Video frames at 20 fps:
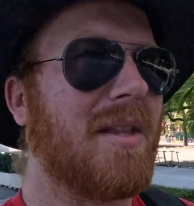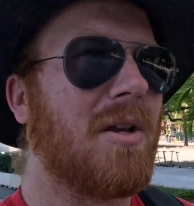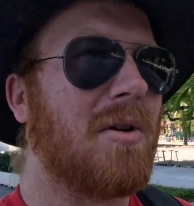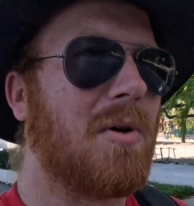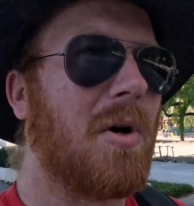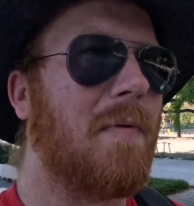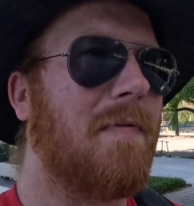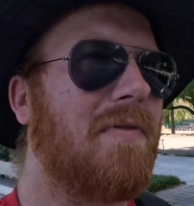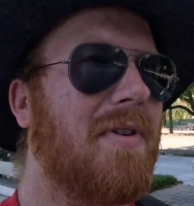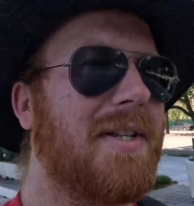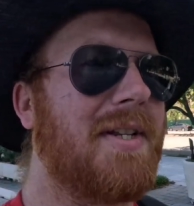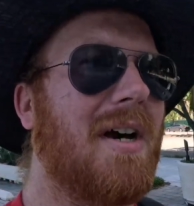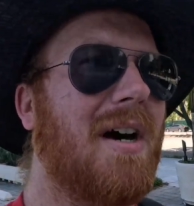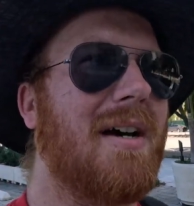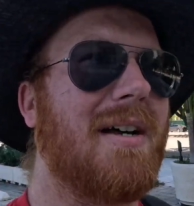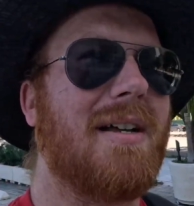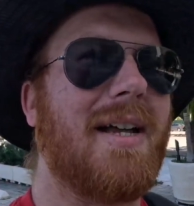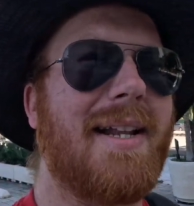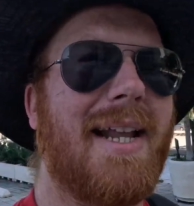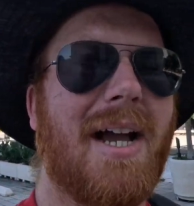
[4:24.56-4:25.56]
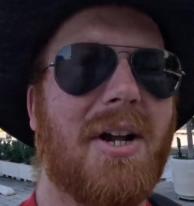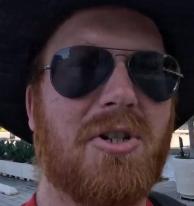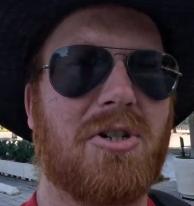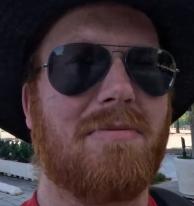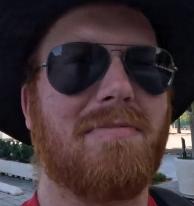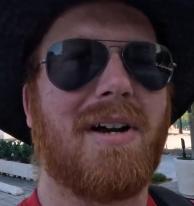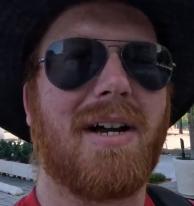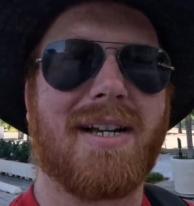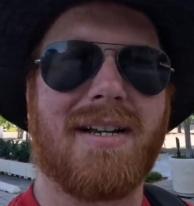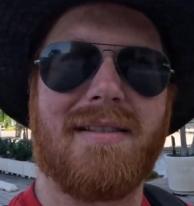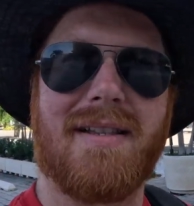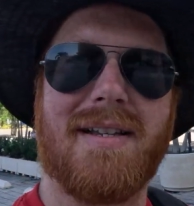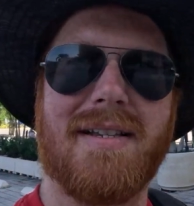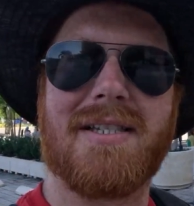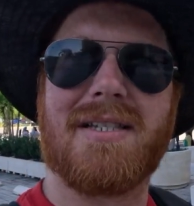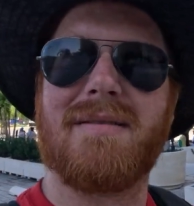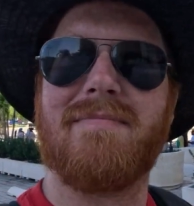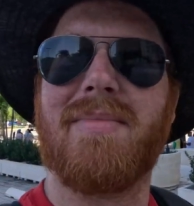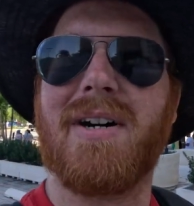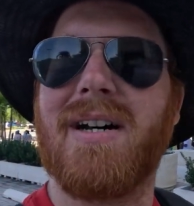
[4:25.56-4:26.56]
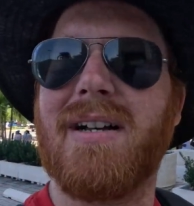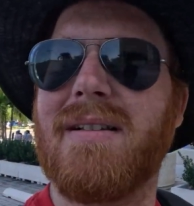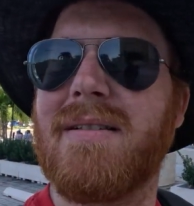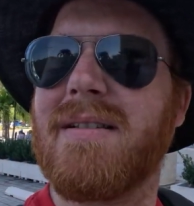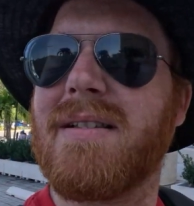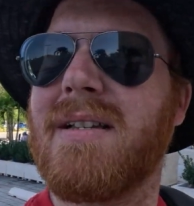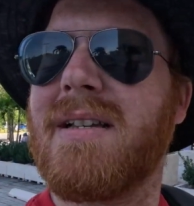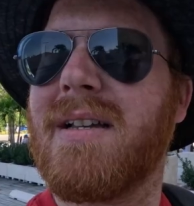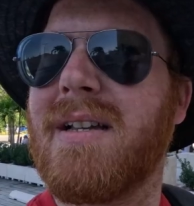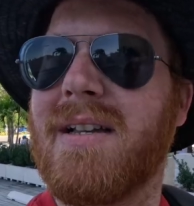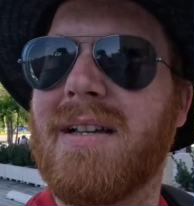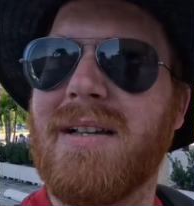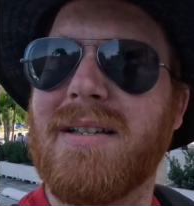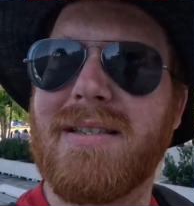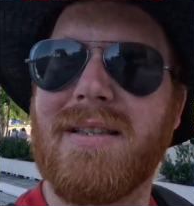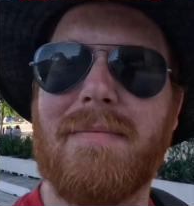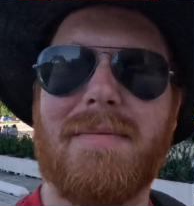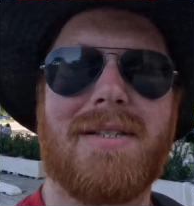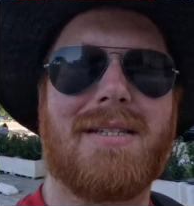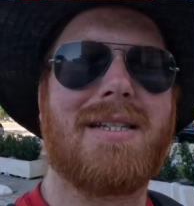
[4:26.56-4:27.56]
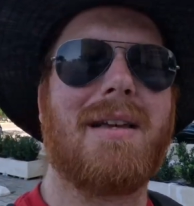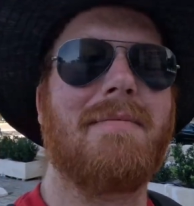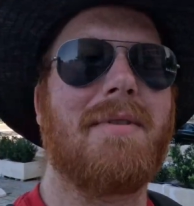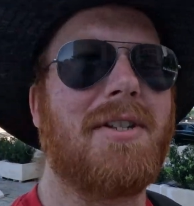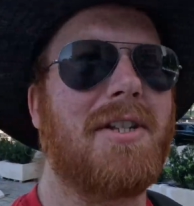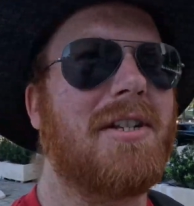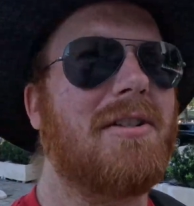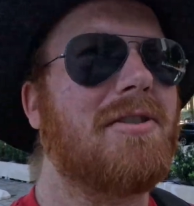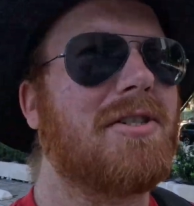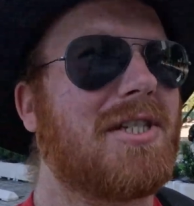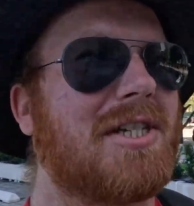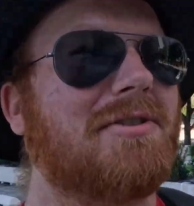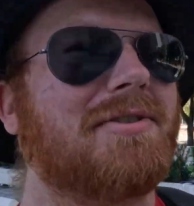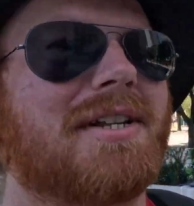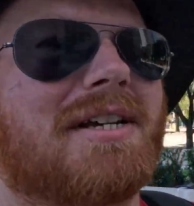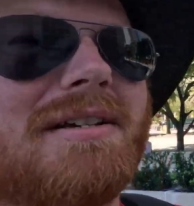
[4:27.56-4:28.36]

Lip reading: Hopefully not an actual bucket list, but something to do soon.